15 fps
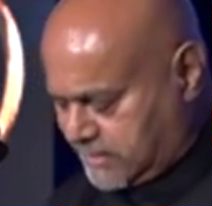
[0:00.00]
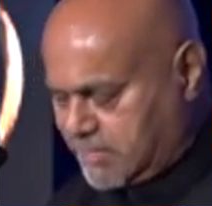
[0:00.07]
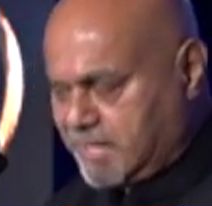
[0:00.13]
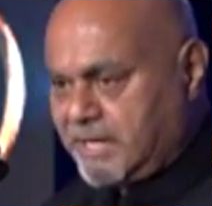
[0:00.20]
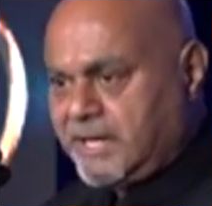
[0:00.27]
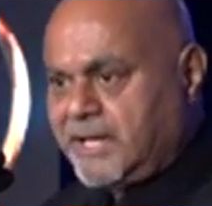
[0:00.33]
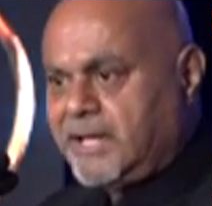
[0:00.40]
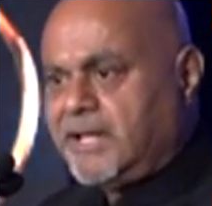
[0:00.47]

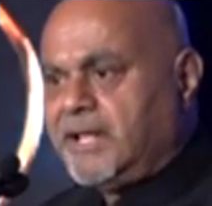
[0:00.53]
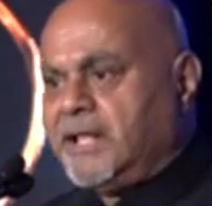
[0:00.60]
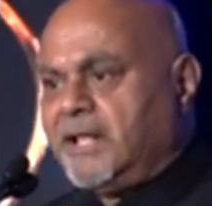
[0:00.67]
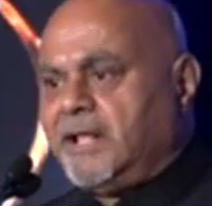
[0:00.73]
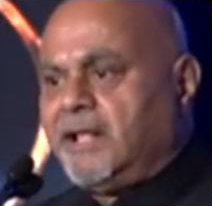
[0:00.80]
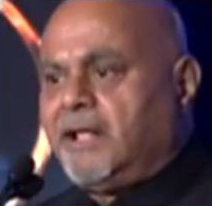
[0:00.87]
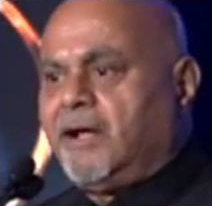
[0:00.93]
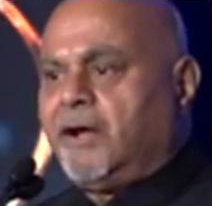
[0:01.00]
On the
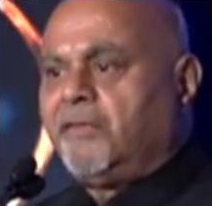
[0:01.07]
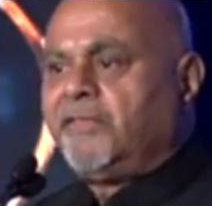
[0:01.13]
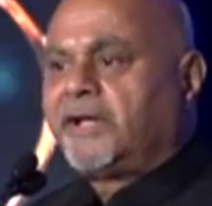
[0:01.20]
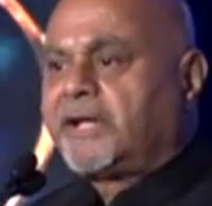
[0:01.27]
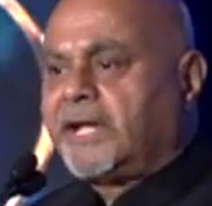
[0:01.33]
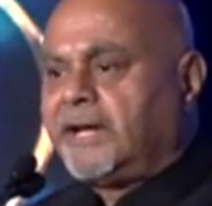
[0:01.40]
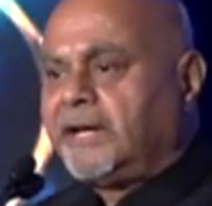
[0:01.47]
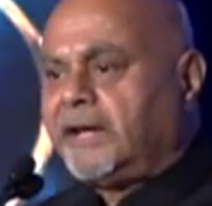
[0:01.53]
Canada and
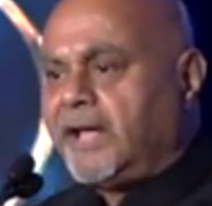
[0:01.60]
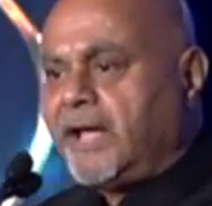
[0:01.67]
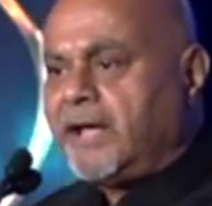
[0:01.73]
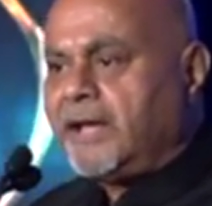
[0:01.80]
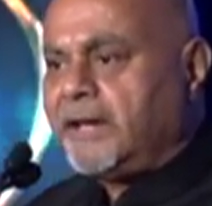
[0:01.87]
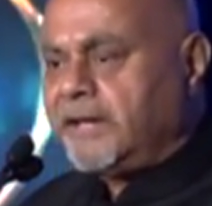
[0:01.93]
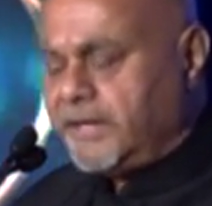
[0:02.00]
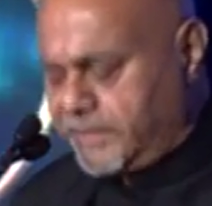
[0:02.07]
India
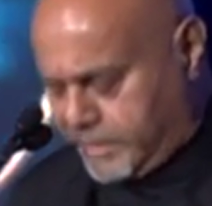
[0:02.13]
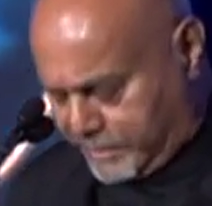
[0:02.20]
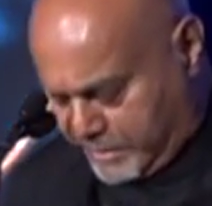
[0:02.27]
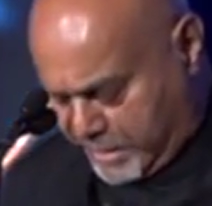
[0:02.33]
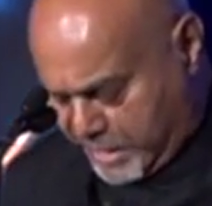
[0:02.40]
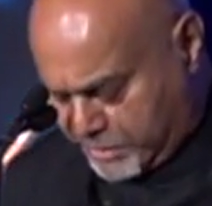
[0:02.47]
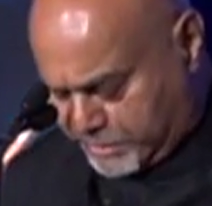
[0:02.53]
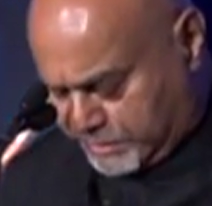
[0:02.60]
relations,
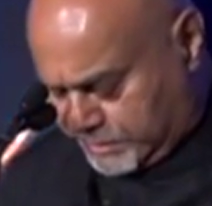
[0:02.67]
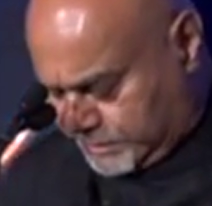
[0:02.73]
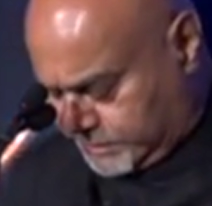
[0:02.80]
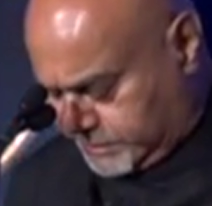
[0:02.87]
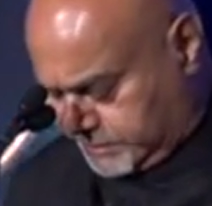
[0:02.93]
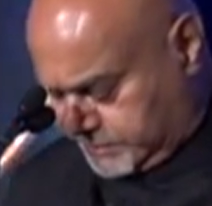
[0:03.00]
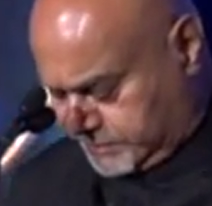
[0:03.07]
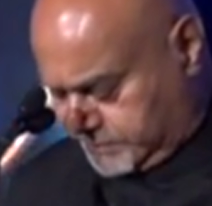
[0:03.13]

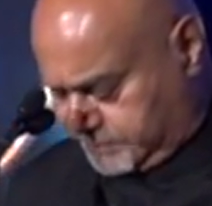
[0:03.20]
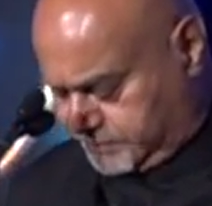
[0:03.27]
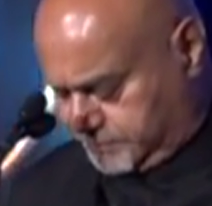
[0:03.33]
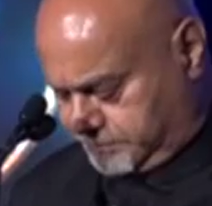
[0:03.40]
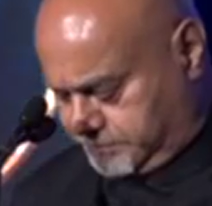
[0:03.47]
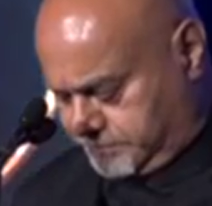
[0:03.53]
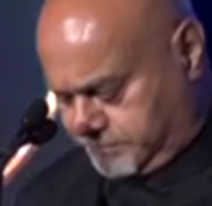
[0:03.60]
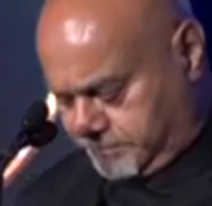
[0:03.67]

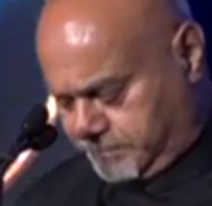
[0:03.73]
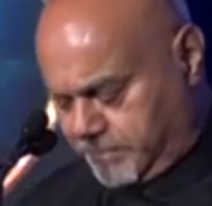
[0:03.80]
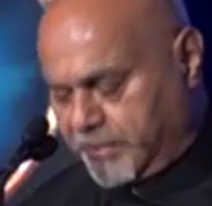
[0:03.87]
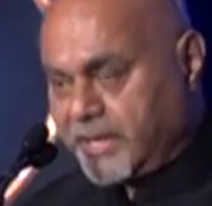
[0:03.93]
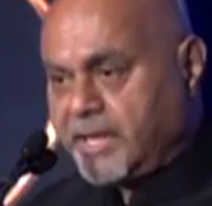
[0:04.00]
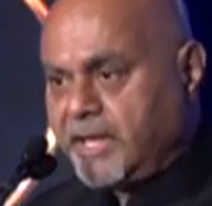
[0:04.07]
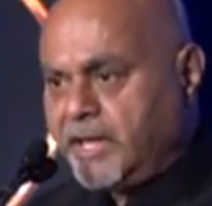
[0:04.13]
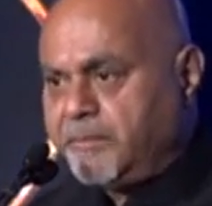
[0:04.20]
improving
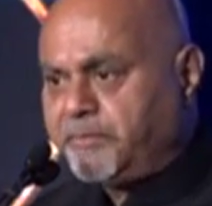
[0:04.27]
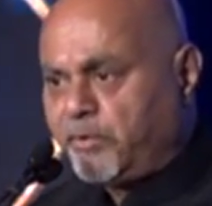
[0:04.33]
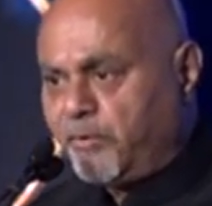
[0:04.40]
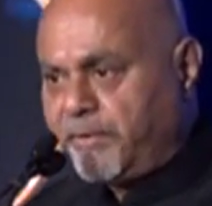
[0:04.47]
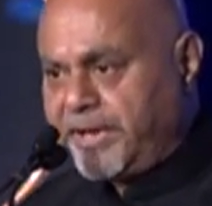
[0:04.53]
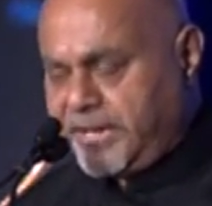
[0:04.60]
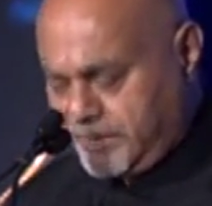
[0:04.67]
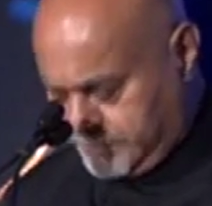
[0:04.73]

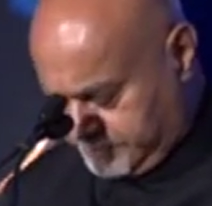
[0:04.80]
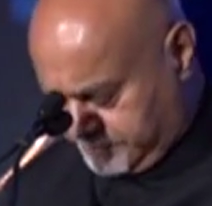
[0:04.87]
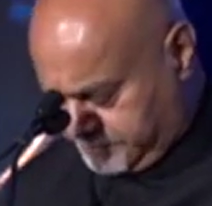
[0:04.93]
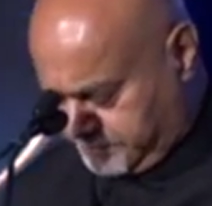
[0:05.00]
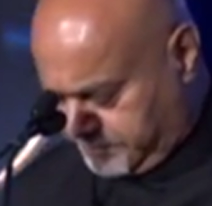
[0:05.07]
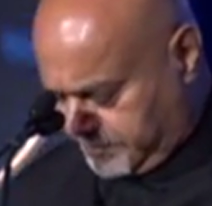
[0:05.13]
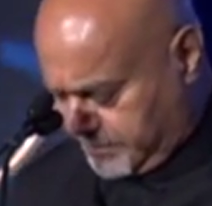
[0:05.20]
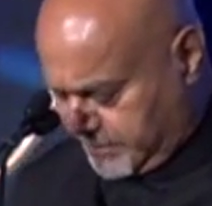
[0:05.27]
the
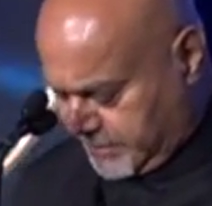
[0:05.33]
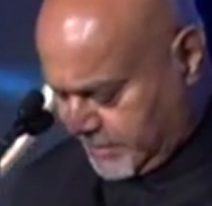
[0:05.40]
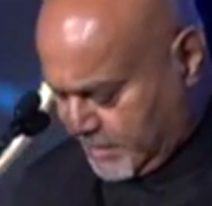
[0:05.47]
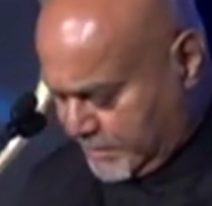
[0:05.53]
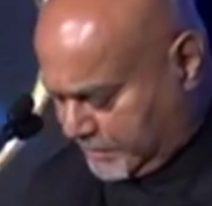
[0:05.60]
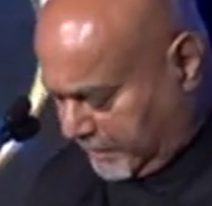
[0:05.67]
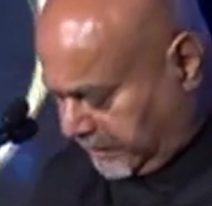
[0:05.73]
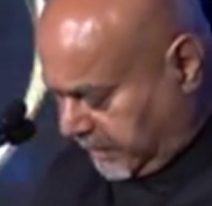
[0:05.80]
relations
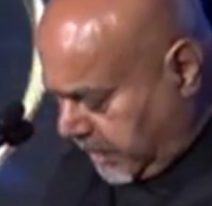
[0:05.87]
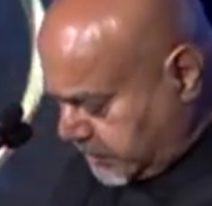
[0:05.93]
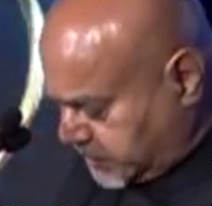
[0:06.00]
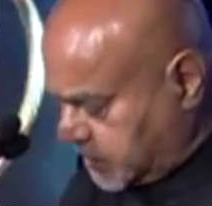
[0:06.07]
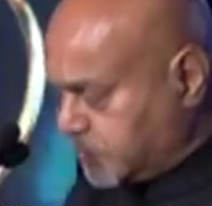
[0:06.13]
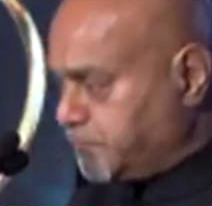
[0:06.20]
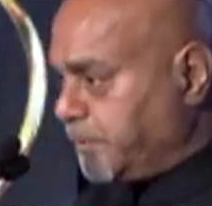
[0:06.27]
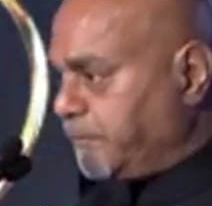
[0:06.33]
between the two
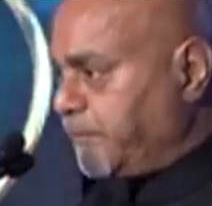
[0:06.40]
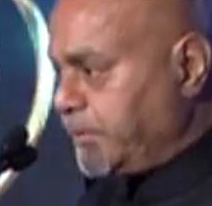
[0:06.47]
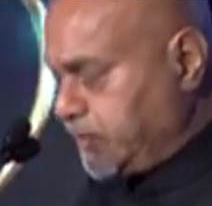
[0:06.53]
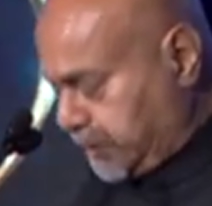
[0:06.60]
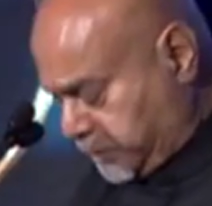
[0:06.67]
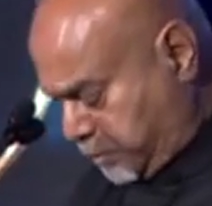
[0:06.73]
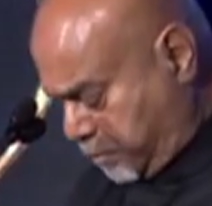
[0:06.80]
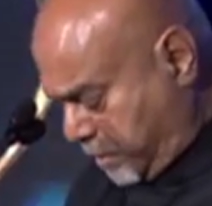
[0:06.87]
countries
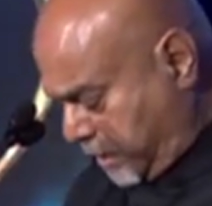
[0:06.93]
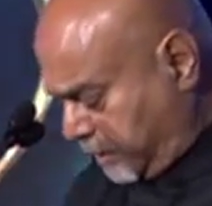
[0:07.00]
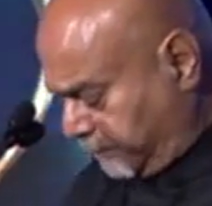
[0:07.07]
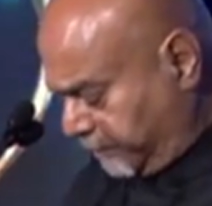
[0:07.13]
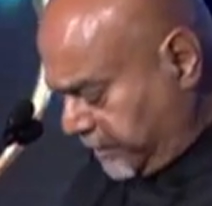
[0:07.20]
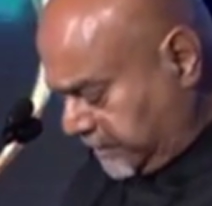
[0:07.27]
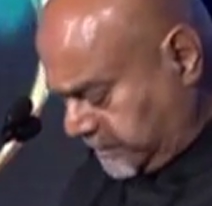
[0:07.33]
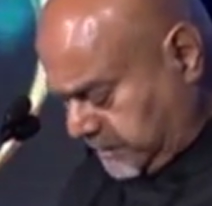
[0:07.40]

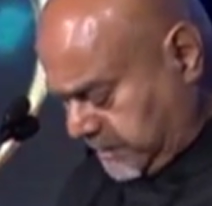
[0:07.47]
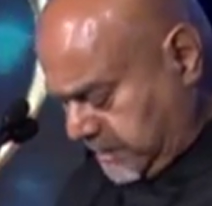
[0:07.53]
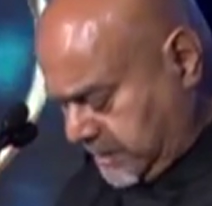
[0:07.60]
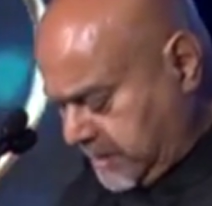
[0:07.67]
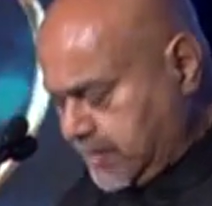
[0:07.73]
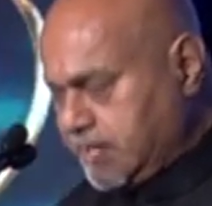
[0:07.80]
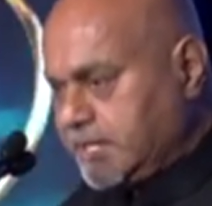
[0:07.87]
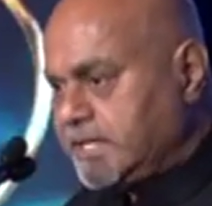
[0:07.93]
is
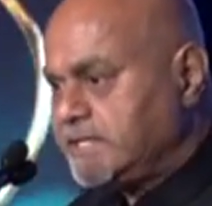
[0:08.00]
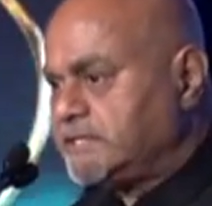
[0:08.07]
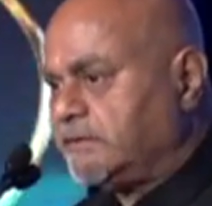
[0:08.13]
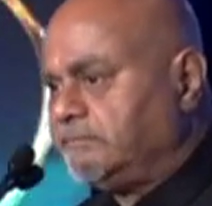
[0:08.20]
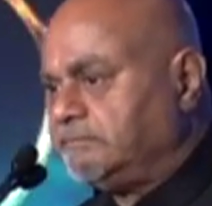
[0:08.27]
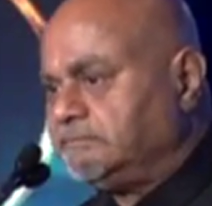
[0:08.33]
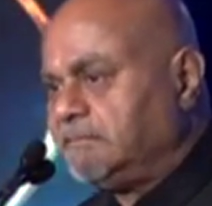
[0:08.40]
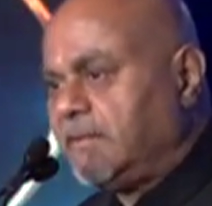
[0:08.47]
an
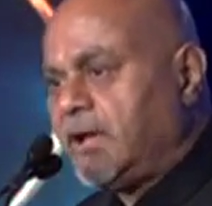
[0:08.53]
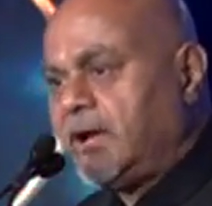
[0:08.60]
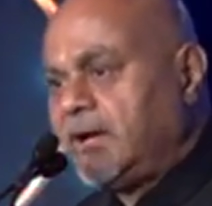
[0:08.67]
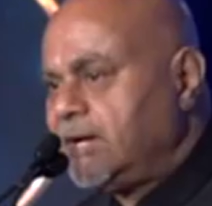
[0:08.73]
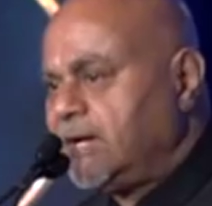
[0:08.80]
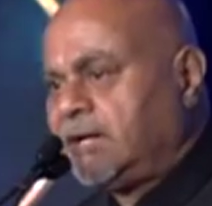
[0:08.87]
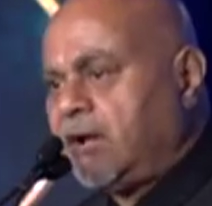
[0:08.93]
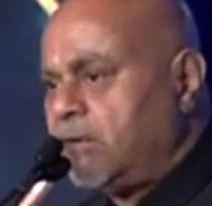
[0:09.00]
obvious
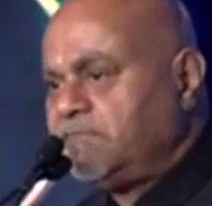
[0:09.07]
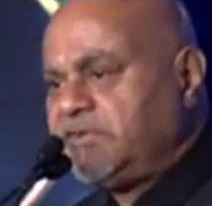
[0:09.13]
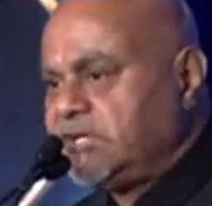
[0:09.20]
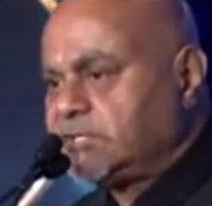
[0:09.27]
goal.